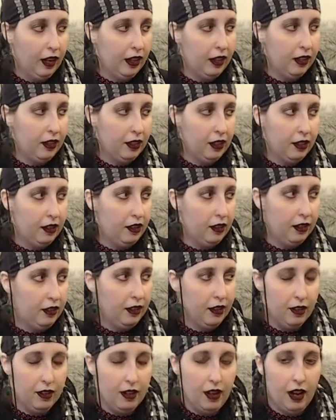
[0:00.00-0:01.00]
you're
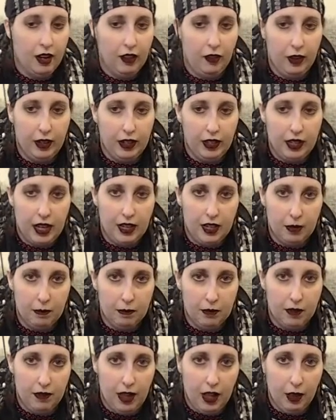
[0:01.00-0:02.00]
not going to end up
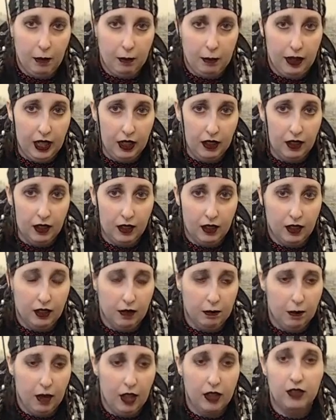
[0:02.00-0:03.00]
developing the
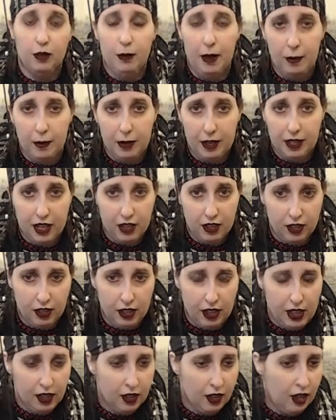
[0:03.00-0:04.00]
muscle memory that you
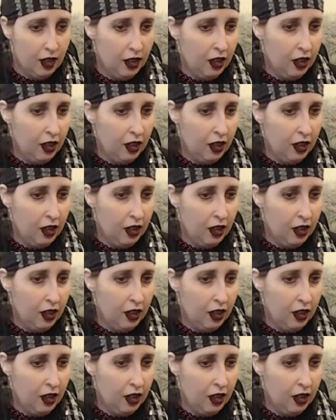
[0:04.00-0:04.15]
need.